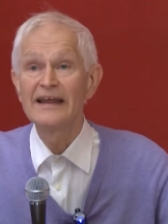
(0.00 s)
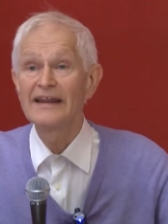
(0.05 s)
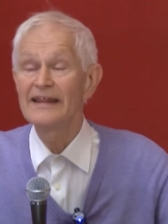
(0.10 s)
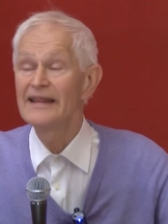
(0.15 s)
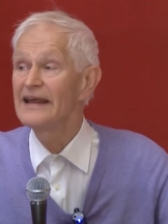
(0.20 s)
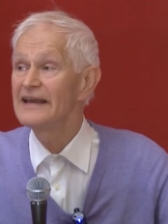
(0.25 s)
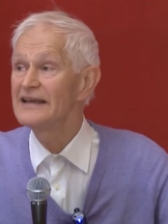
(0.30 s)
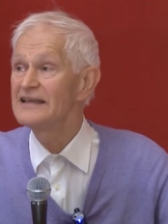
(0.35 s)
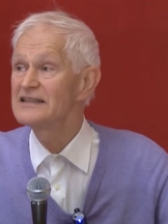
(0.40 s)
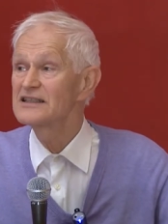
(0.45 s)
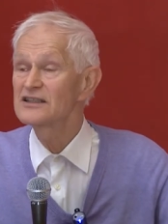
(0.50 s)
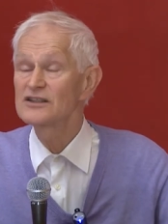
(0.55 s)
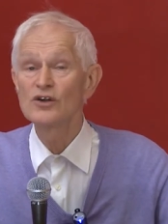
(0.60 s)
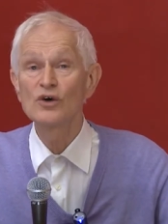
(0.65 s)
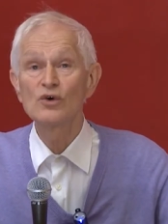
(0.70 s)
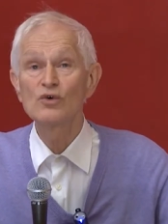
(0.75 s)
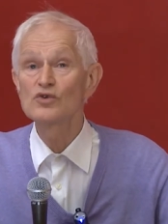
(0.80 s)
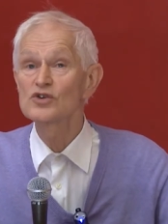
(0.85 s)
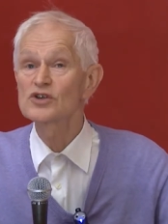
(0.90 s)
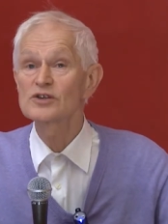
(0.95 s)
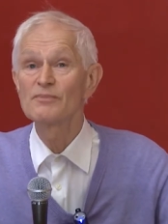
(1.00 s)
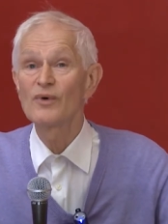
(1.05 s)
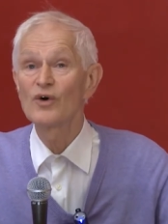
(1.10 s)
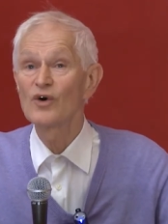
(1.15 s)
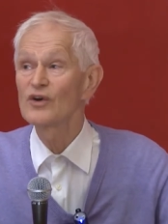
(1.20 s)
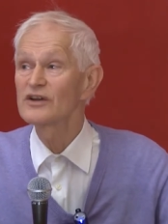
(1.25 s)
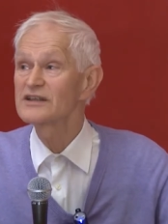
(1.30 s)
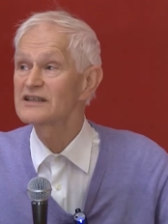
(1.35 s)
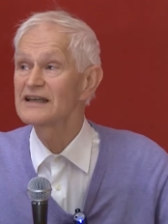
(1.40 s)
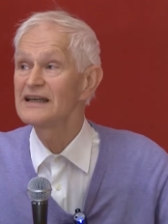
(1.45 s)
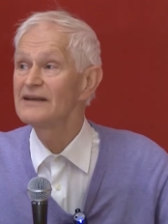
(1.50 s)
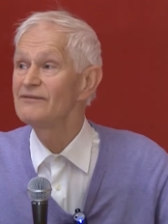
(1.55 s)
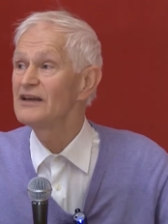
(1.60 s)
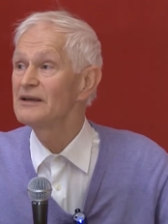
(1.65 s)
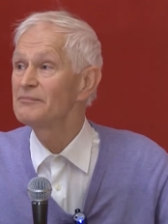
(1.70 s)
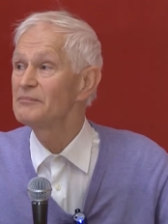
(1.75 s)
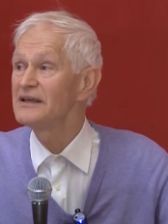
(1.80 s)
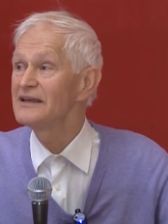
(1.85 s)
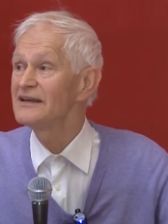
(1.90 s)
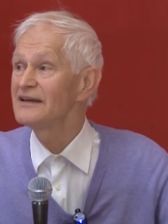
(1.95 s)
There is no smallest
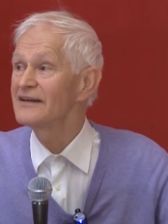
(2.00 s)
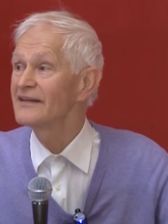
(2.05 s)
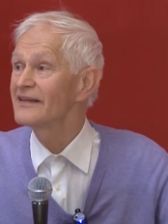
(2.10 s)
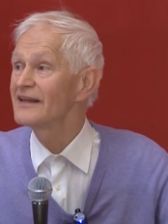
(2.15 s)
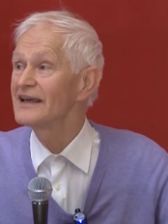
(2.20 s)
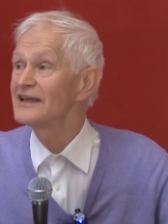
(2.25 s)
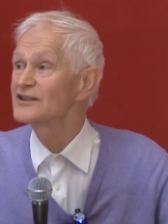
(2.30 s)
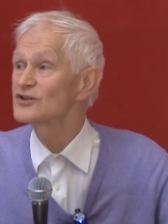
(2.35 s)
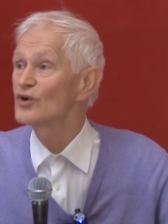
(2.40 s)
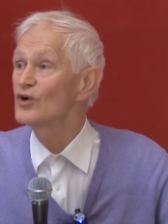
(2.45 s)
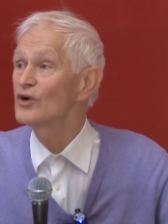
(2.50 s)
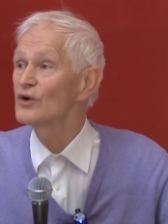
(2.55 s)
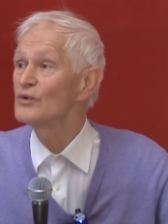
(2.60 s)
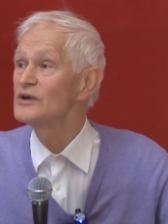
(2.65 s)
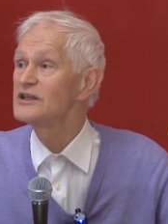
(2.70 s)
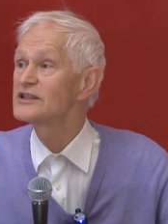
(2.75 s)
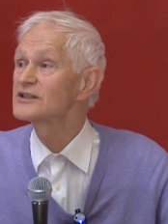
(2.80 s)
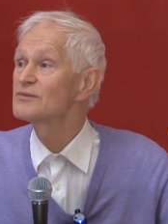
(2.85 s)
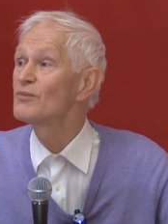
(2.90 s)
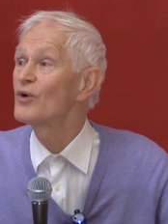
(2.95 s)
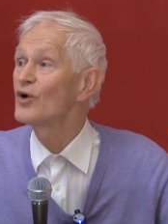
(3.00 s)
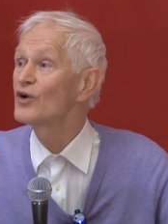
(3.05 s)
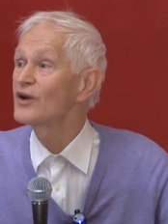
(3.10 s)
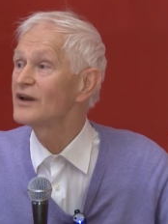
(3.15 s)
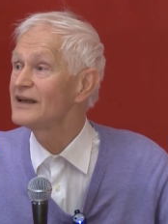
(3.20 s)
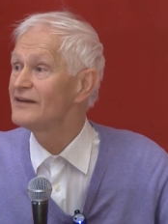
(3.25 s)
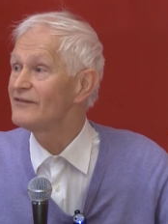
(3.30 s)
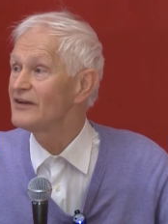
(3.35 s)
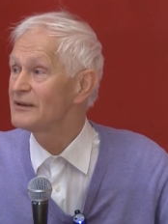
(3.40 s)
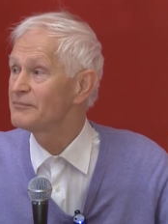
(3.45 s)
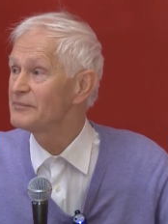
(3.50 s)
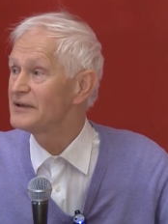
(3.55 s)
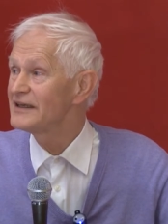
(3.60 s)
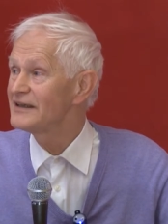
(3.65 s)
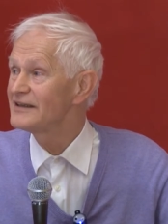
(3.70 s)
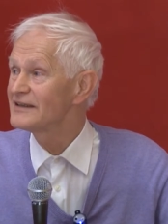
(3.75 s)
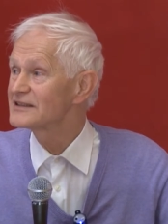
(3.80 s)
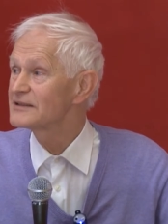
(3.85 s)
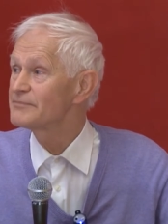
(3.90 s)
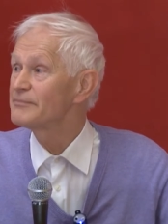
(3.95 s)
living being. There is always smaller living
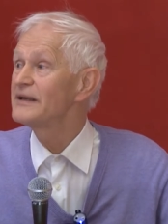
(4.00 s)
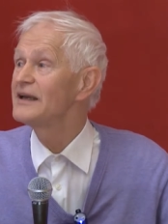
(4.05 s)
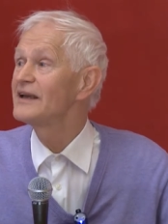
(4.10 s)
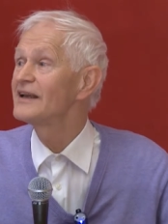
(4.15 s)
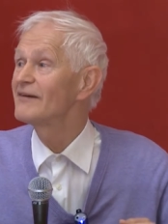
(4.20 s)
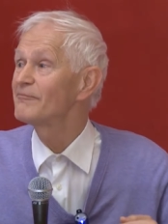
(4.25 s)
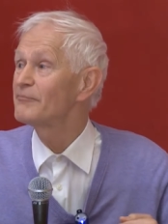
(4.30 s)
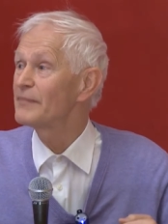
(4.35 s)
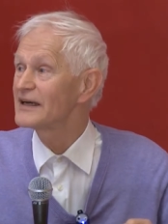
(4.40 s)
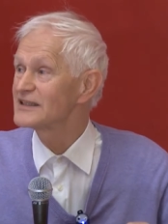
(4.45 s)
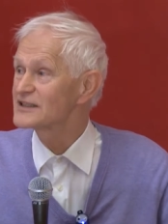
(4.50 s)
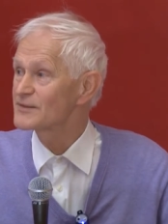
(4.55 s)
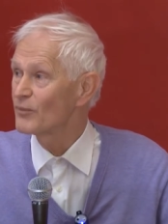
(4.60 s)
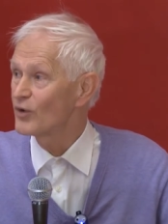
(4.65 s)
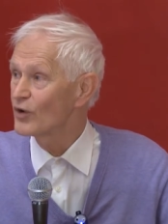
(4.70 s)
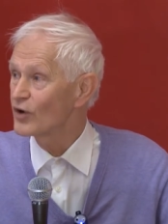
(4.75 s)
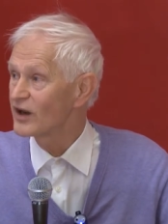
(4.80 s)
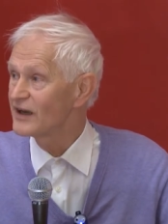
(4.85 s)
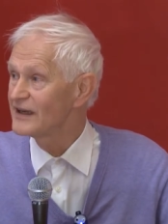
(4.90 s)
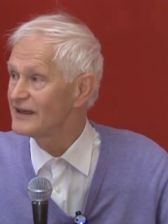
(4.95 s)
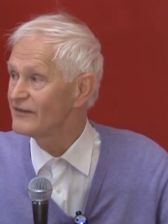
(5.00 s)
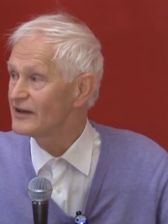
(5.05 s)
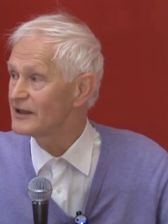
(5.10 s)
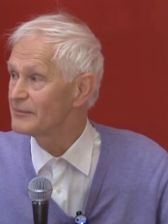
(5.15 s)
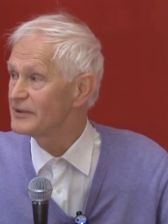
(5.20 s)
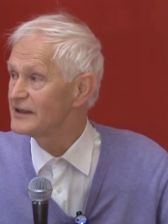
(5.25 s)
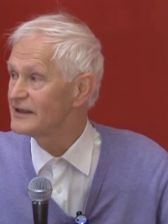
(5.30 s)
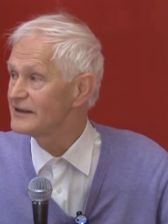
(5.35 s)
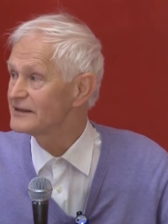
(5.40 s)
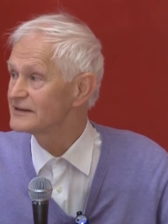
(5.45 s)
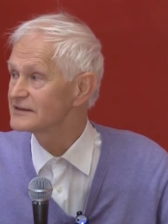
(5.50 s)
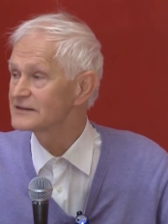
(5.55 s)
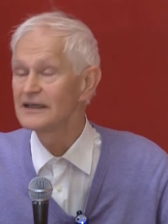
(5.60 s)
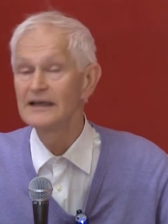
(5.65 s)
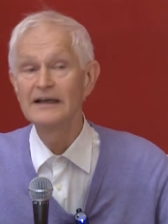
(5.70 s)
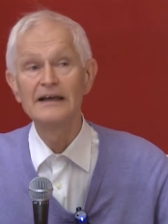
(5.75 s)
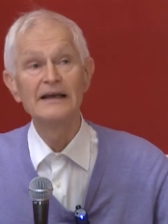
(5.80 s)
beings built up by smaller living beings,